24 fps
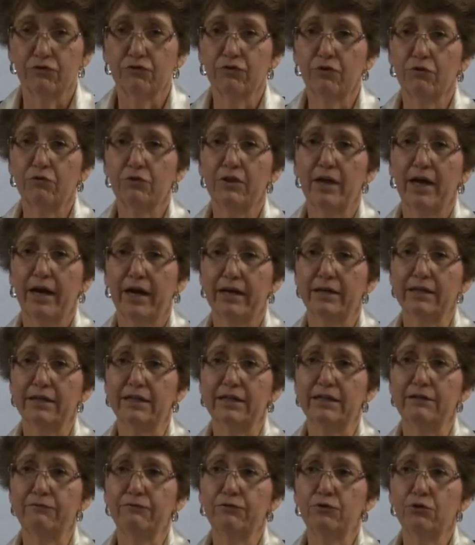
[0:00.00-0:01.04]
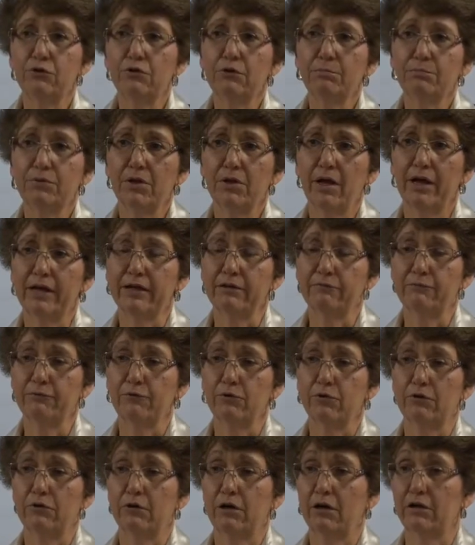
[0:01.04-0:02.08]
So that if you're applying
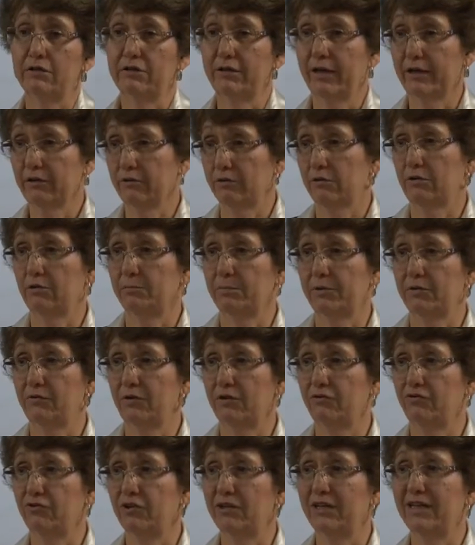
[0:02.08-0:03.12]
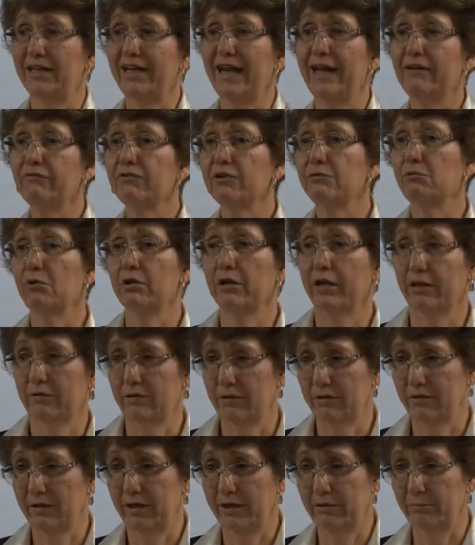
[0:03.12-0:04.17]
for a technical position and everyone
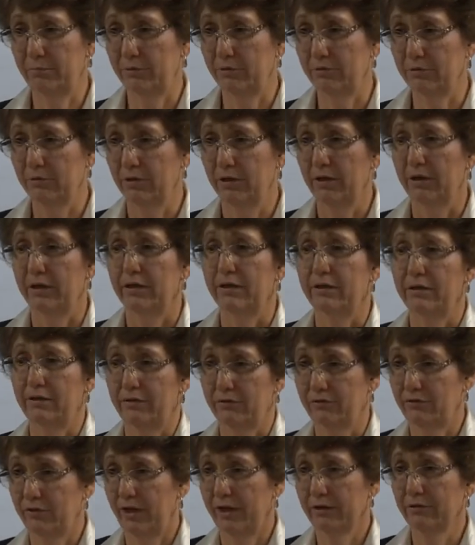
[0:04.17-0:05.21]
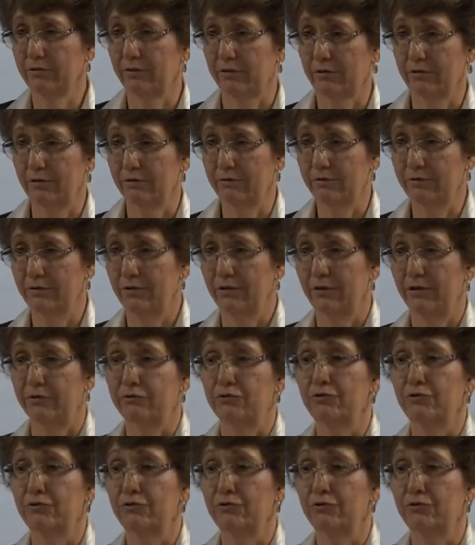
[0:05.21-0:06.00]
at the table is technical,